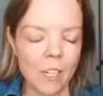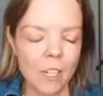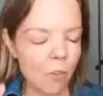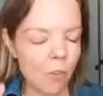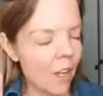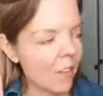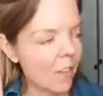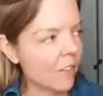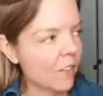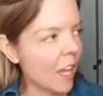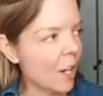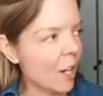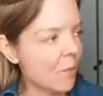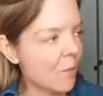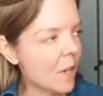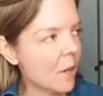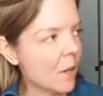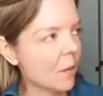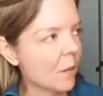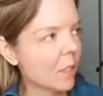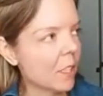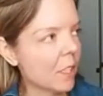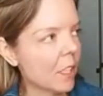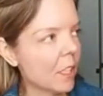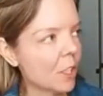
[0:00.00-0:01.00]
Like, well, I've got to be
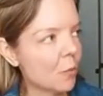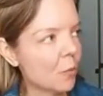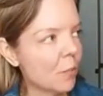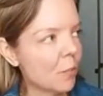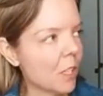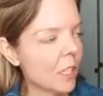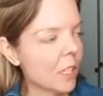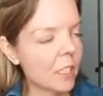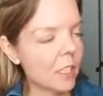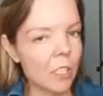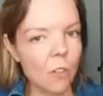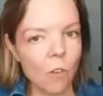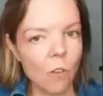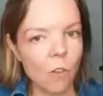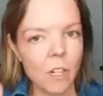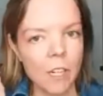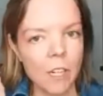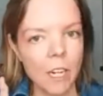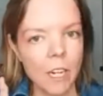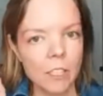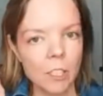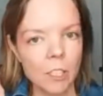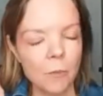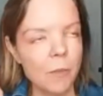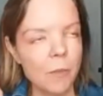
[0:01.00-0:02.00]
able to experience an
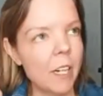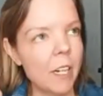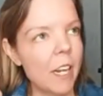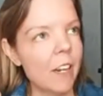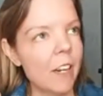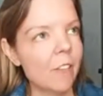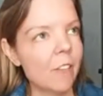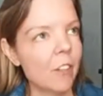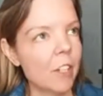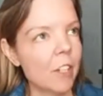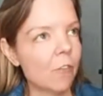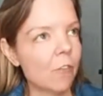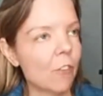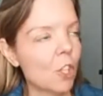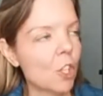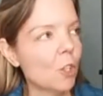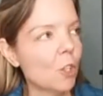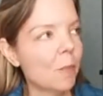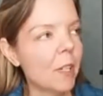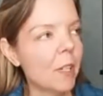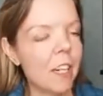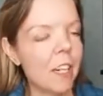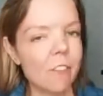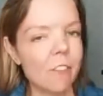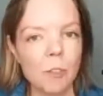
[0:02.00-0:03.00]
orgasm in every
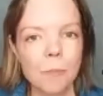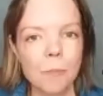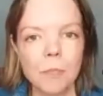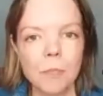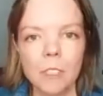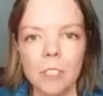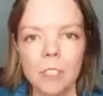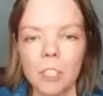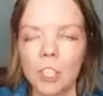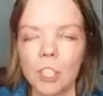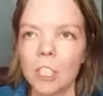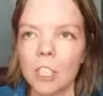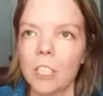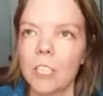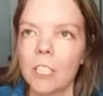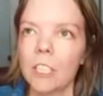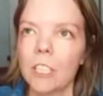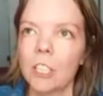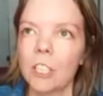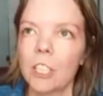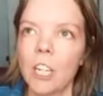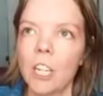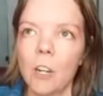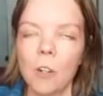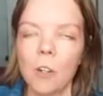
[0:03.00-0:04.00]
room, in every position,
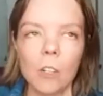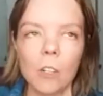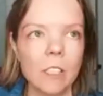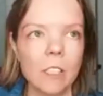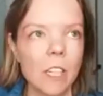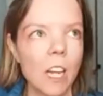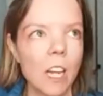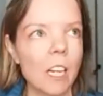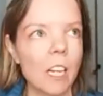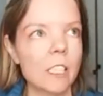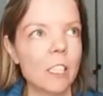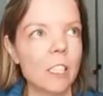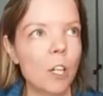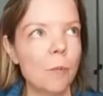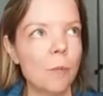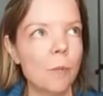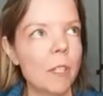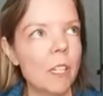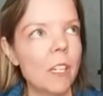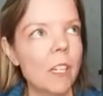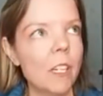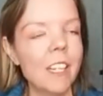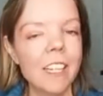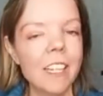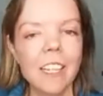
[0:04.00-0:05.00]
in the shower, in the hot tub,
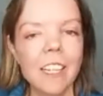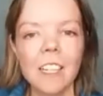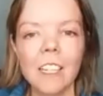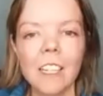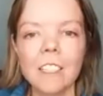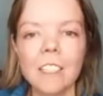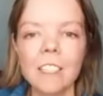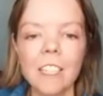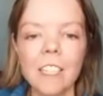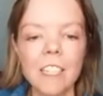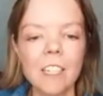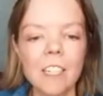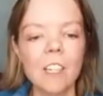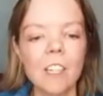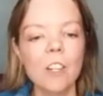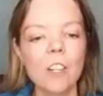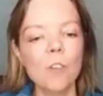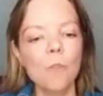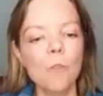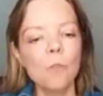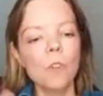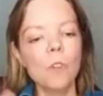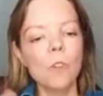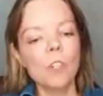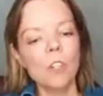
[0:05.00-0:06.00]
and it's like,
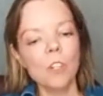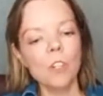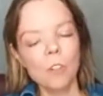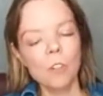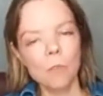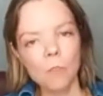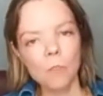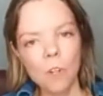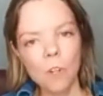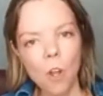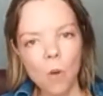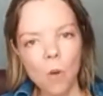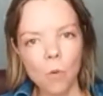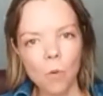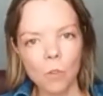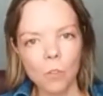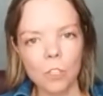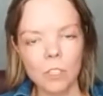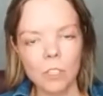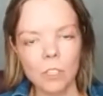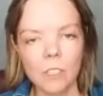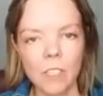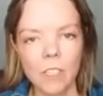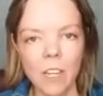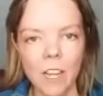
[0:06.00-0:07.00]
well, no,
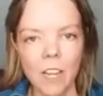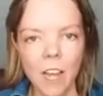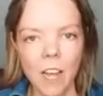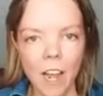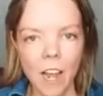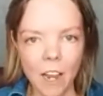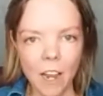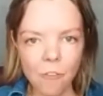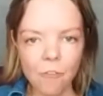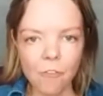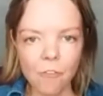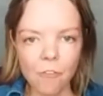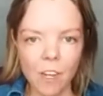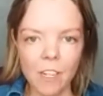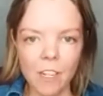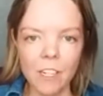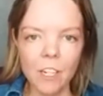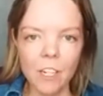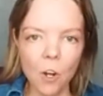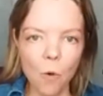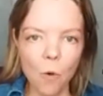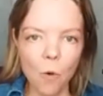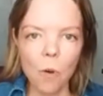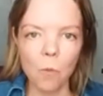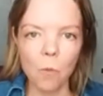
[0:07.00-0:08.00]
just have
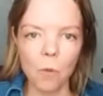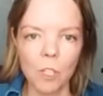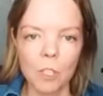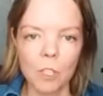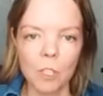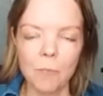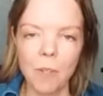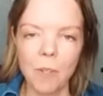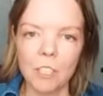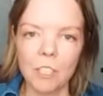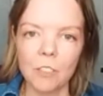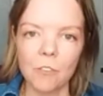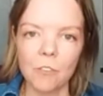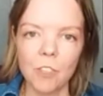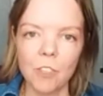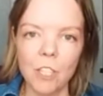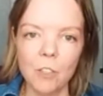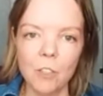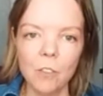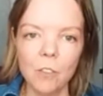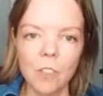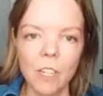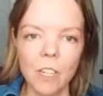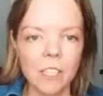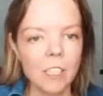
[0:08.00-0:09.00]
fun. Know what works best for
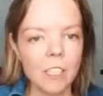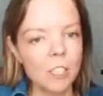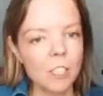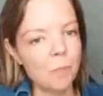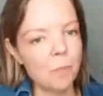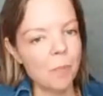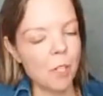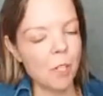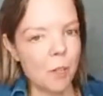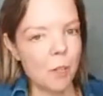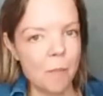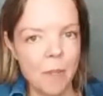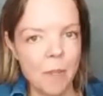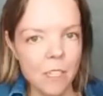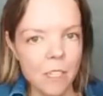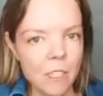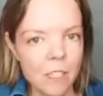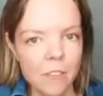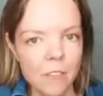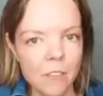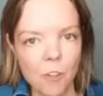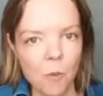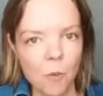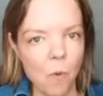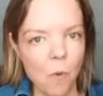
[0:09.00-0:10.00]
you. Like,
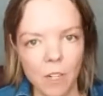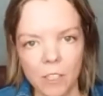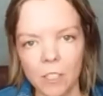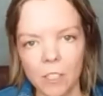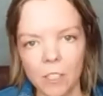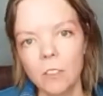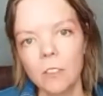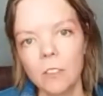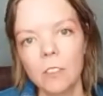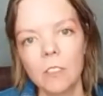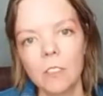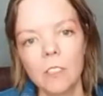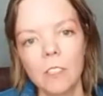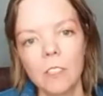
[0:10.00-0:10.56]
experiment if you want to.